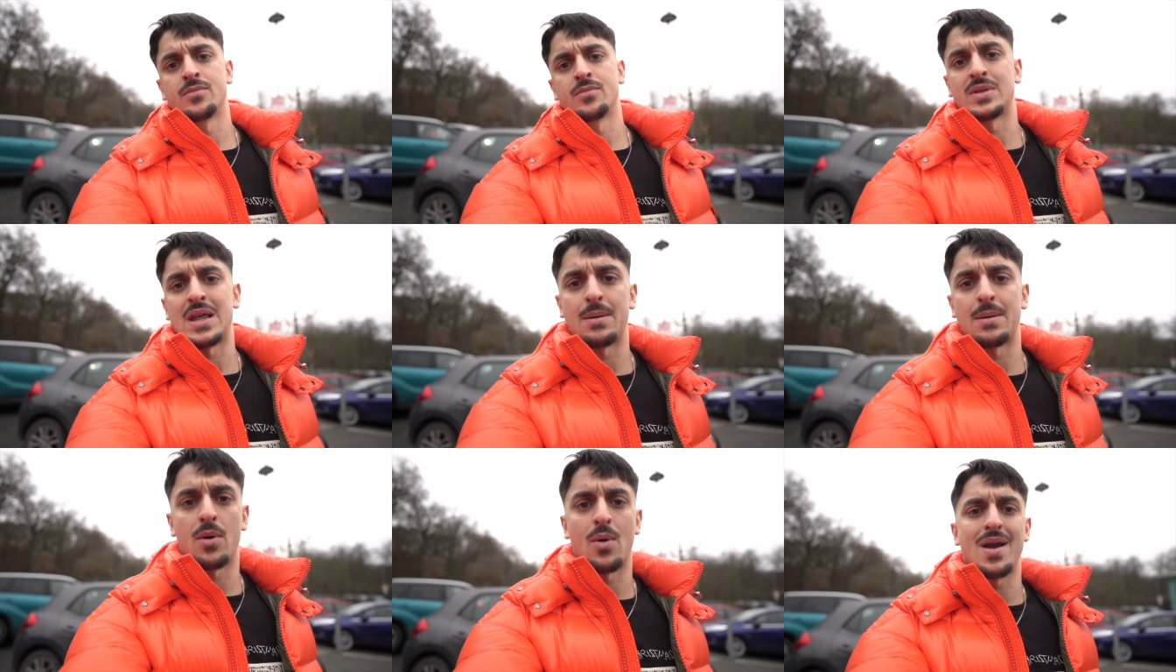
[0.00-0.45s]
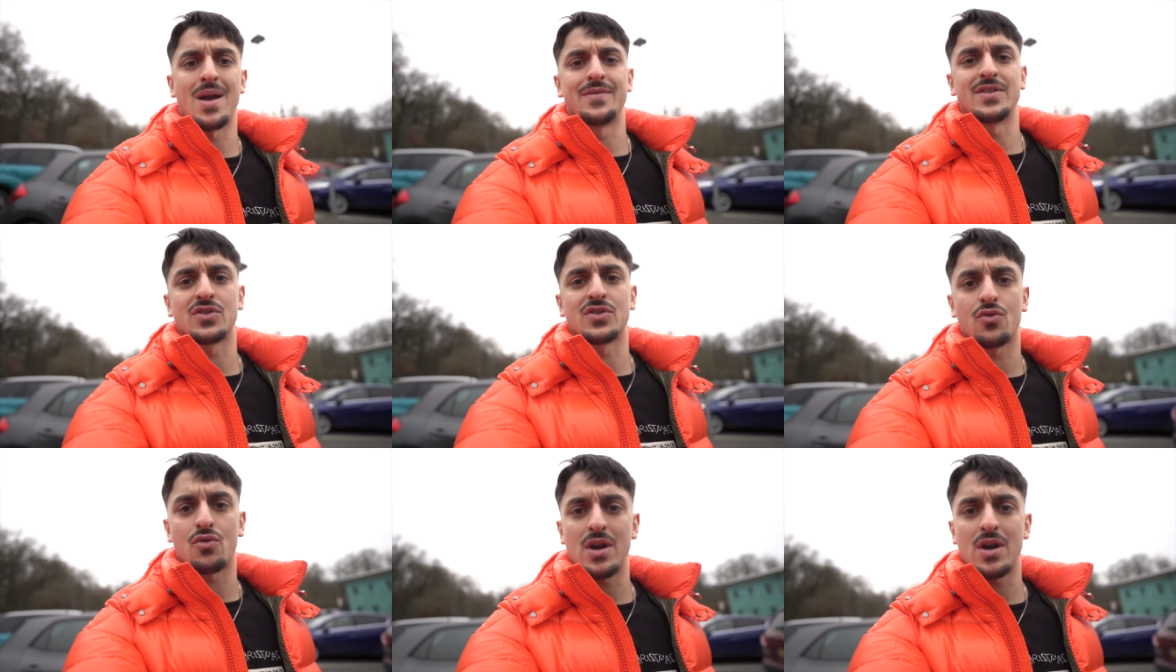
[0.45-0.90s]
that
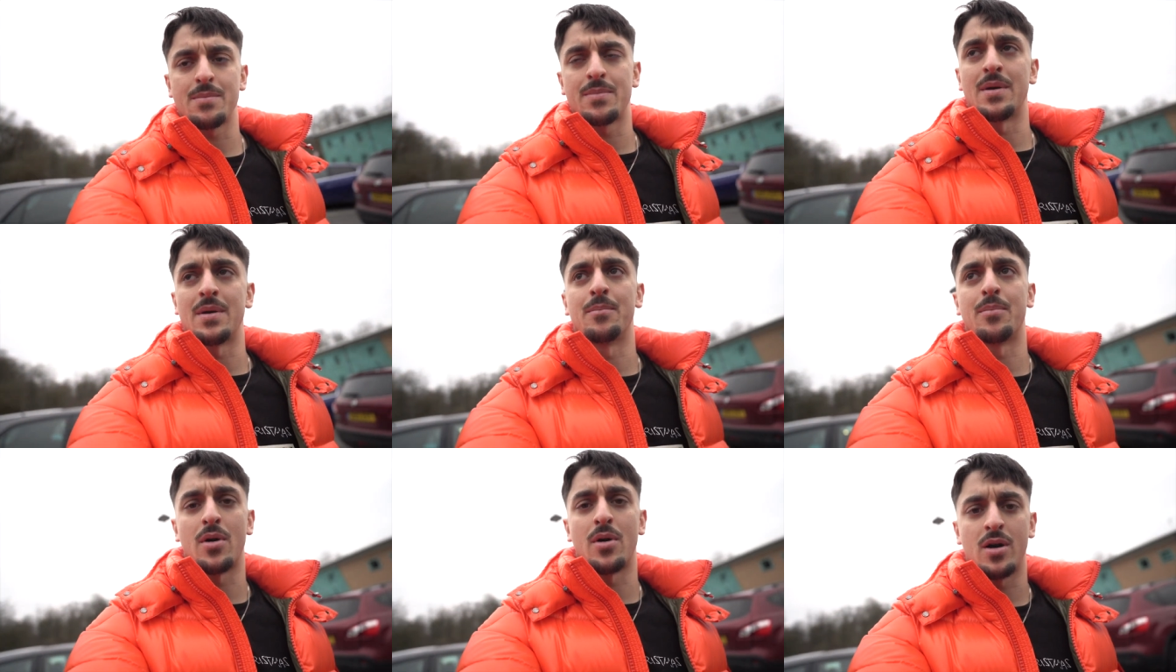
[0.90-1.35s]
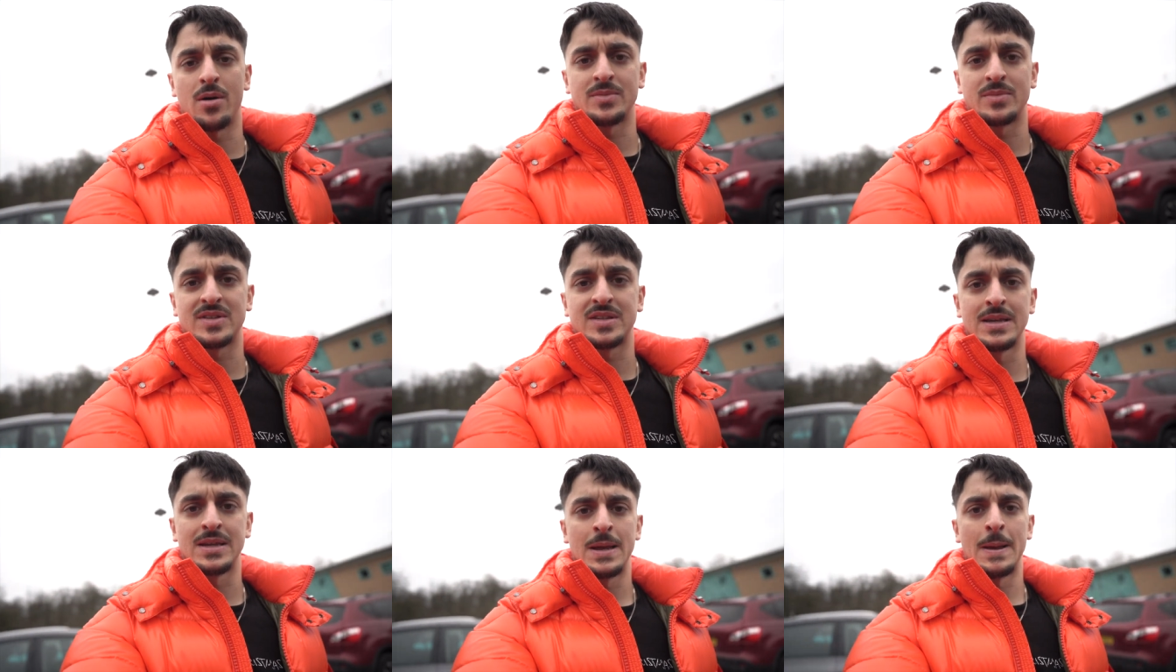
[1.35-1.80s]
Wavy's crib in
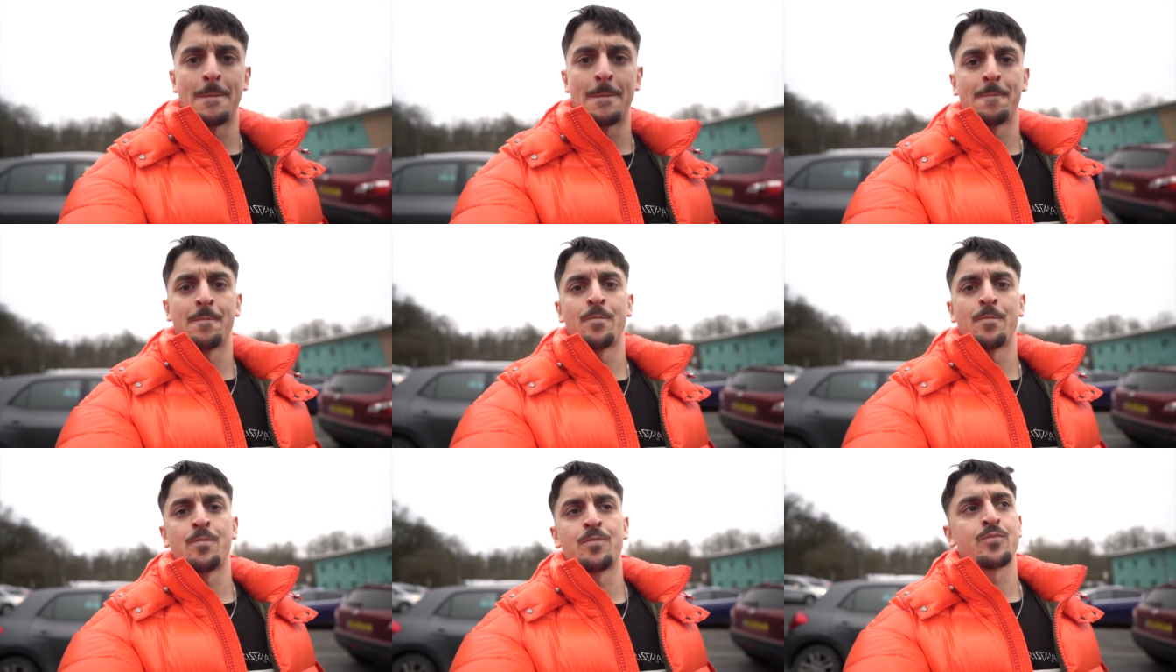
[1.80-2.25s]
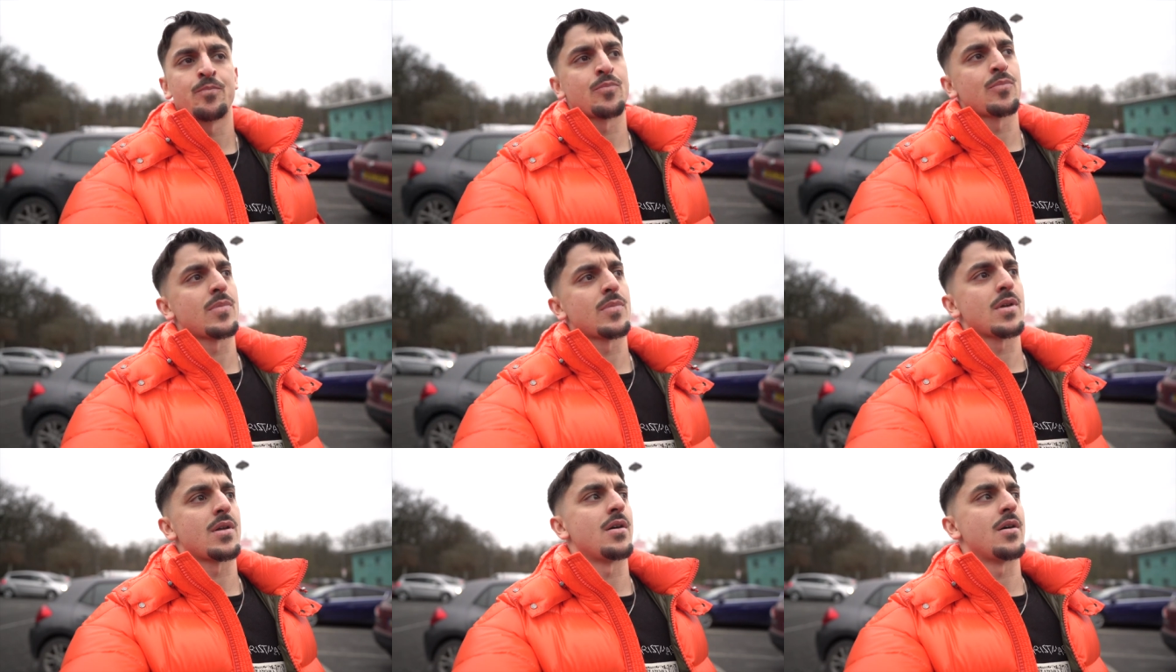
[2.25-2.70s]
Berms.
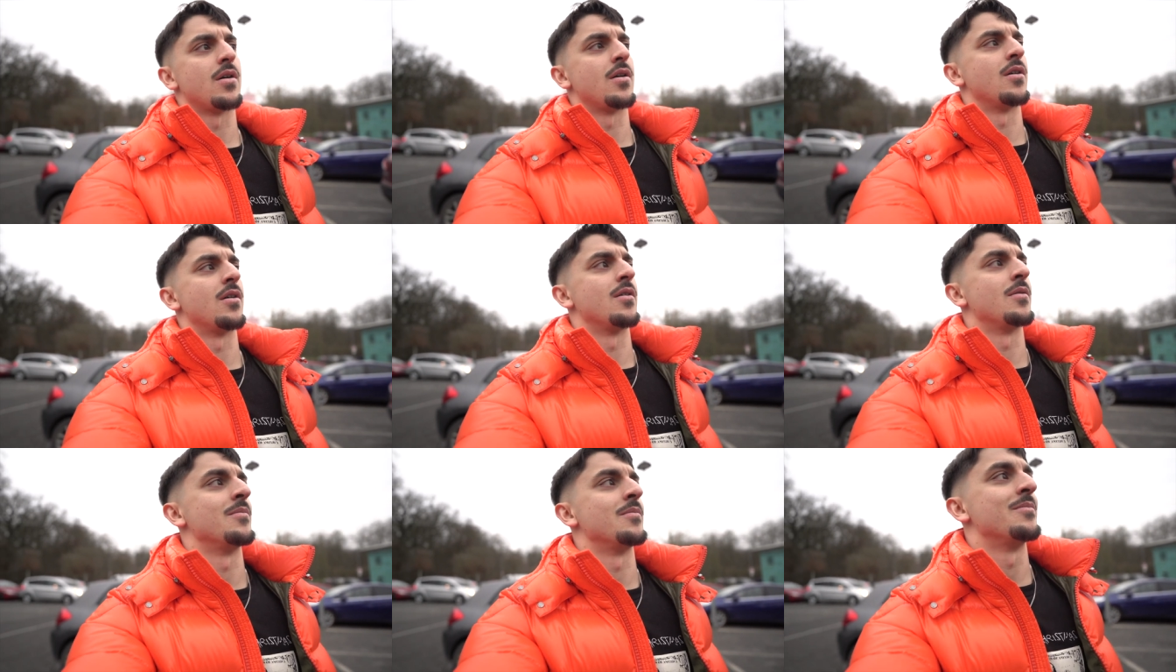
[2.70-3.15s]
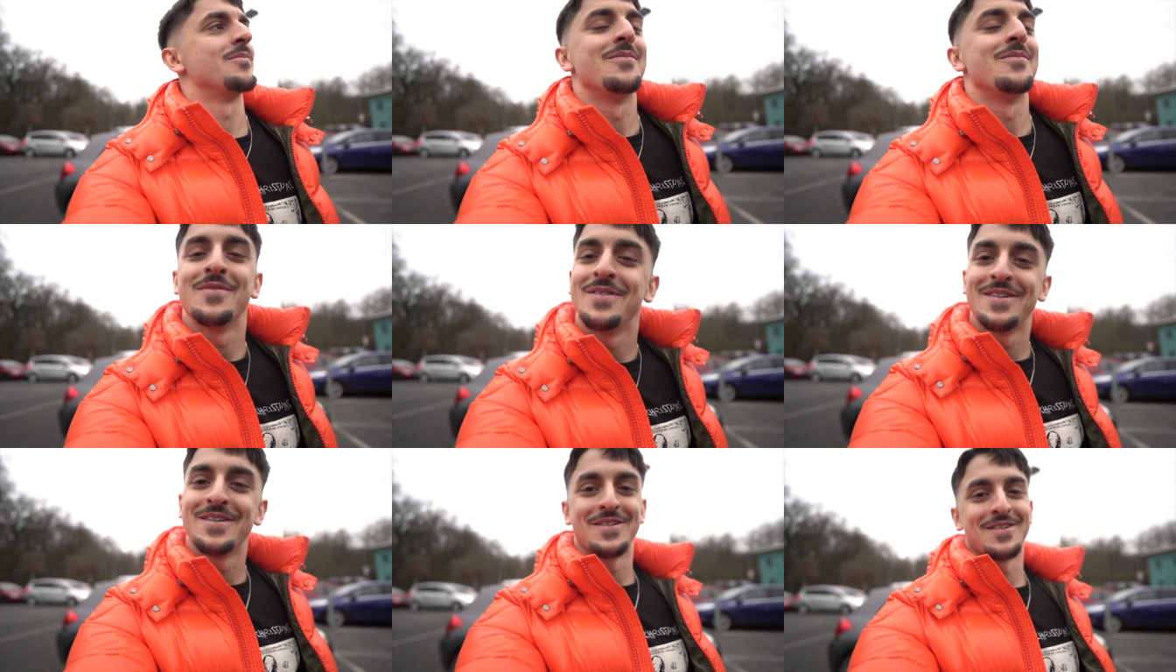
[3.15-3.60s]
Um,
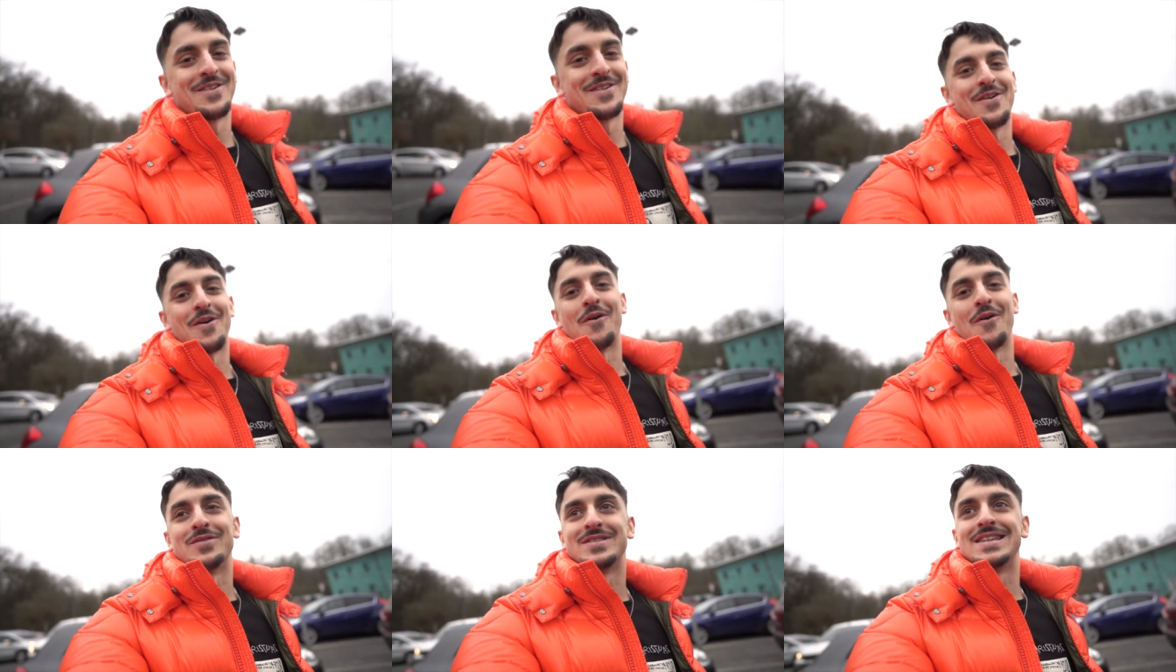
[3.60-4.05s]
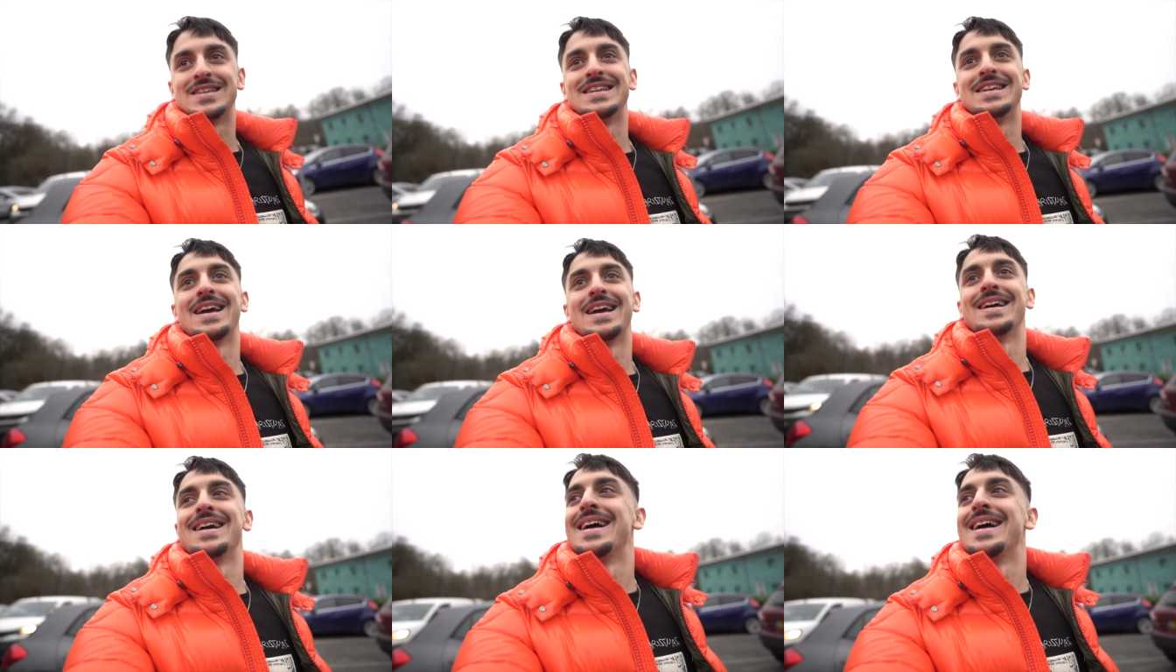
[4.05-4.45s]
obviously,